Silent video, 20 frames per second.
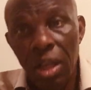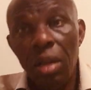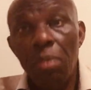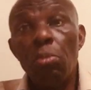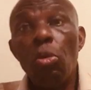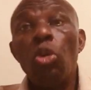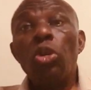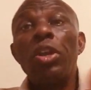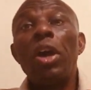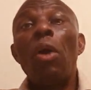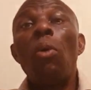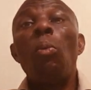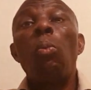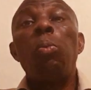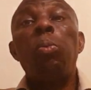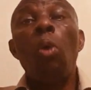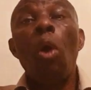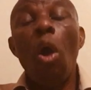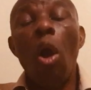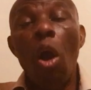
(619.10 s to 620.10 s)
more than
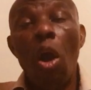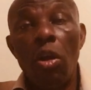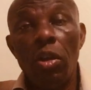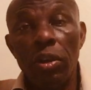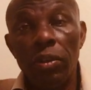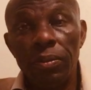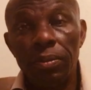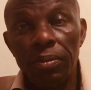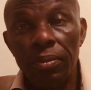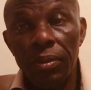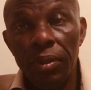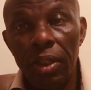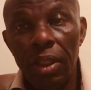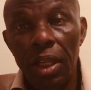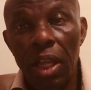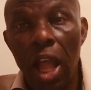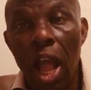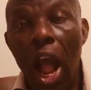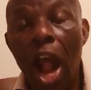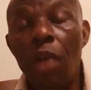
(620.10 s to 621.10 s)
war
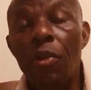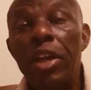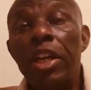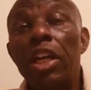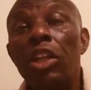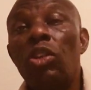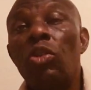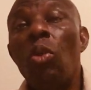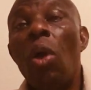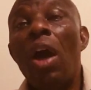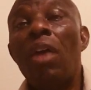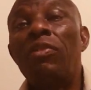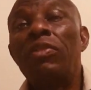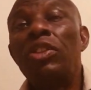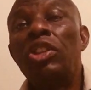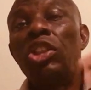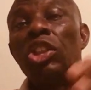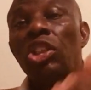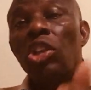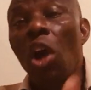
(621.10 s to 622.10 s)
I rather to
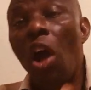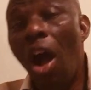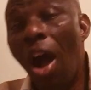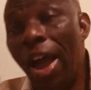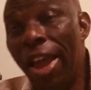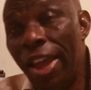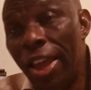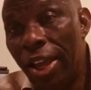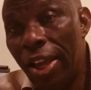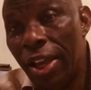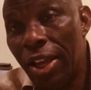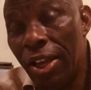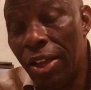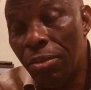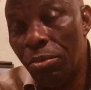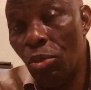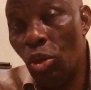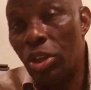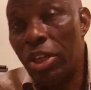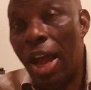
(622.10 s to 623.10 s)
have joy
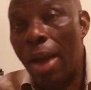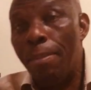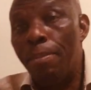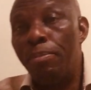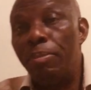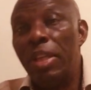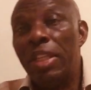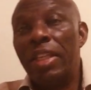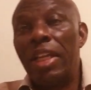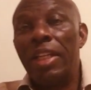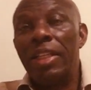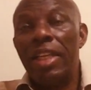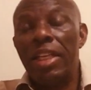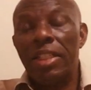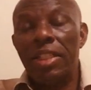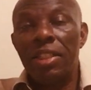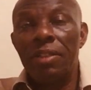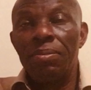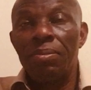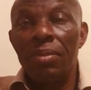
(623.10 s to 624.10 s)
more than
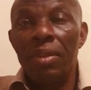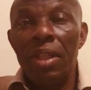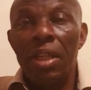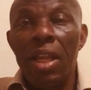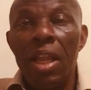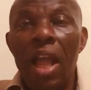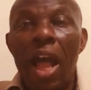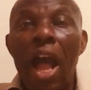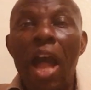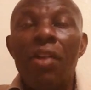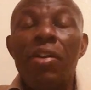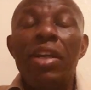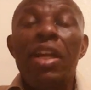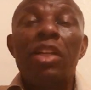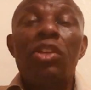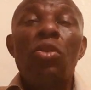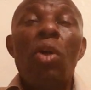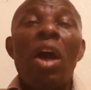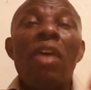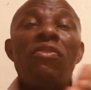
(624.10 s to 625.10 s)
bitterness. I rather
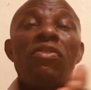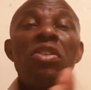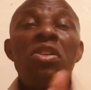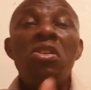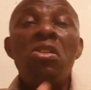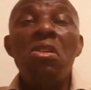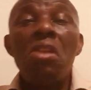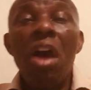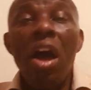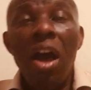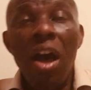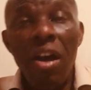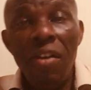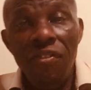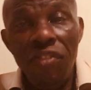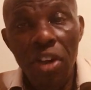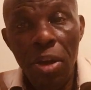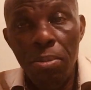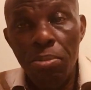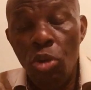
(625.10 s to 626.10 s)
to have love
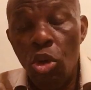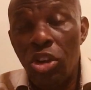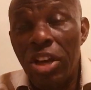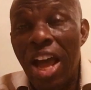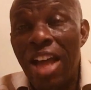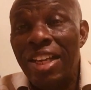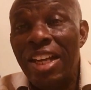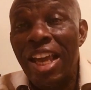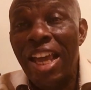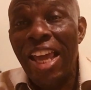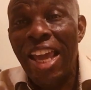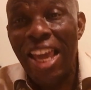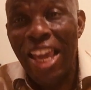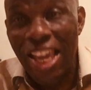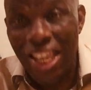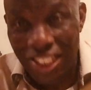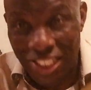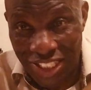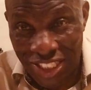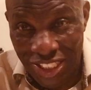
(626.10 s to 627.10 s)
more than
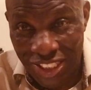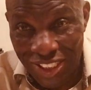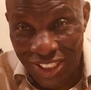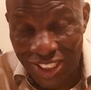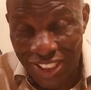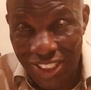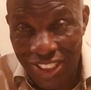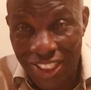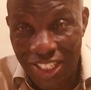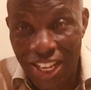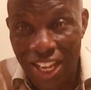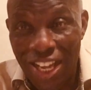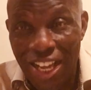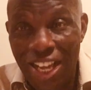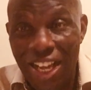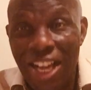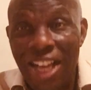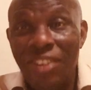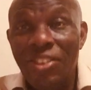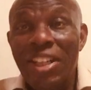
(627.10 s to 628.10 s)
hate.
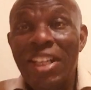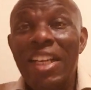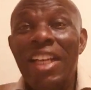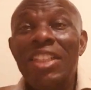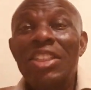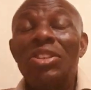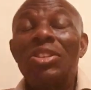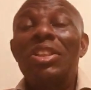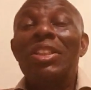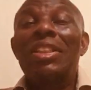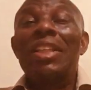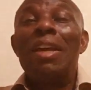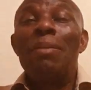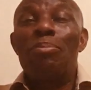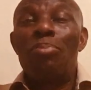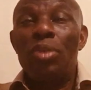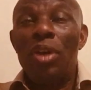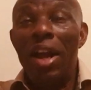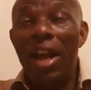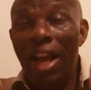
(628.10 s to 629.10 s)
I rather to say
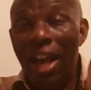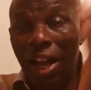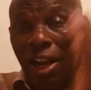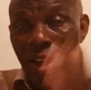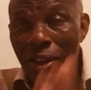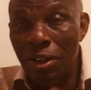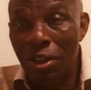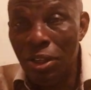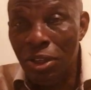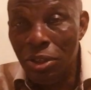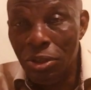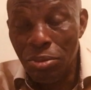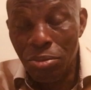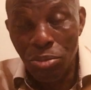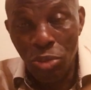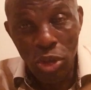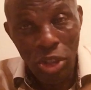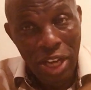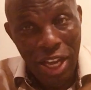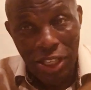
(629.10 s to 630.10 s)
prayer
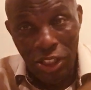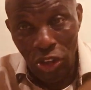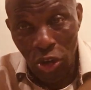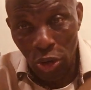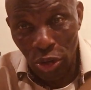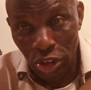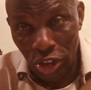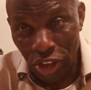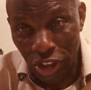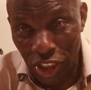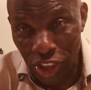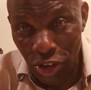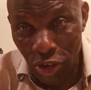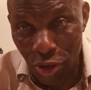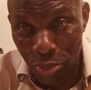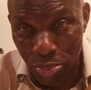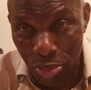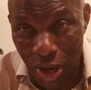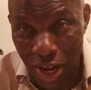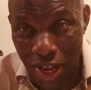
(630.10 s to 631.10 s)
more than don't say no
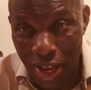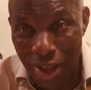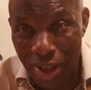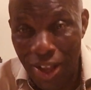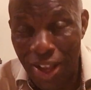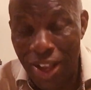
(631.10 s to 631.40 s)
prayer.